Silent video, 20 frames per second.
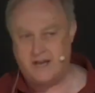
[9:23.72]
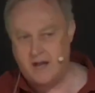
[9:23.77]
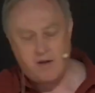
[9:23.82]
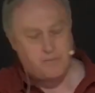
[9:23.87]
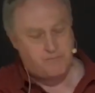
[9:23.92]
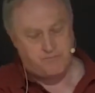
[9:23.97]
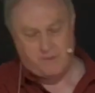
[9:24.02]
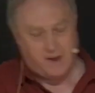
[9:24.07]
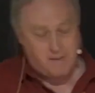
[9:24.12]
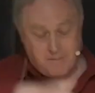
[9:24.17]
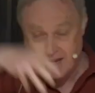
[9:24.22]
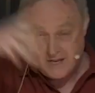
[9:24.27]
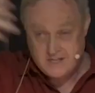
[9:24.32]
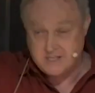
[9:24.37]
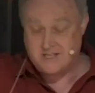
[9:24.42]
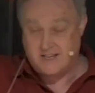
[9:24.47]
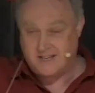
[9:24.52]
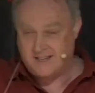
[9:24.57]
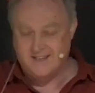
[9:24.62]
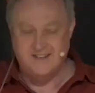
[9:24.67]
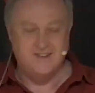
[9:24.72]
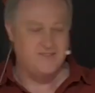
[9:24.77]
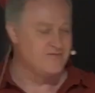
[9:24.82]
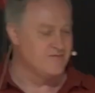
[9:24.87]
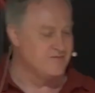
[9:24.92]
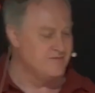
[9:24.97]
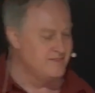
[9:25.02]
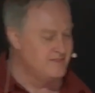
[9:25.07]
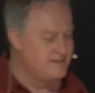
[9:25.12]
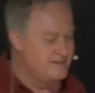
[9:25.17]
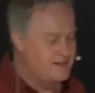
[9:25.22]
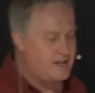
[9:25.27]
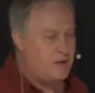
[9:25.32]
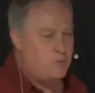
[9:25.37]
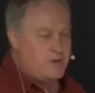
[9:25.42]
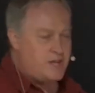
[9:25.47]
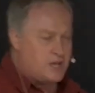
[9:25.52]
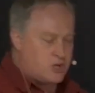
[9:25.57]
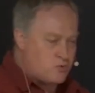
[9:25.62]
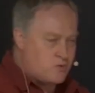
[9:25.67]
They are amazing.
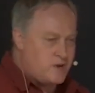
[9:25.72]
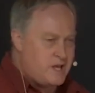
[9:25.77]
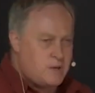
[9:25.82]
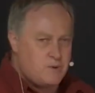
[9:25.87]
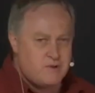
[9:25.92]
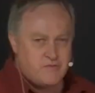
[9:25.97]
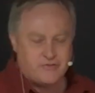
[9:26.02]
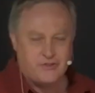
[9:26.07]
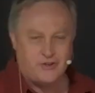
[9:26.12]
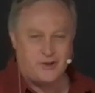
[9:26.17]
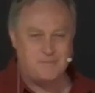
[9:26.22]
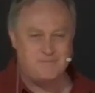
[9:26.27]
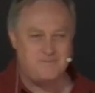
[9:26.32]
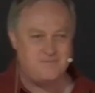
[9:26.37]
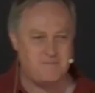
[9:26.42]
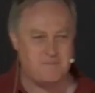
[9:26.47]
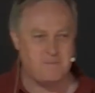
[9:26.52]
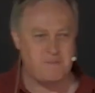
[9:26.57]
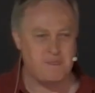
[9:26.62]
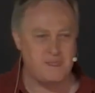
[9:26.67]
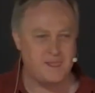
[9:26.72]
And we agree with them,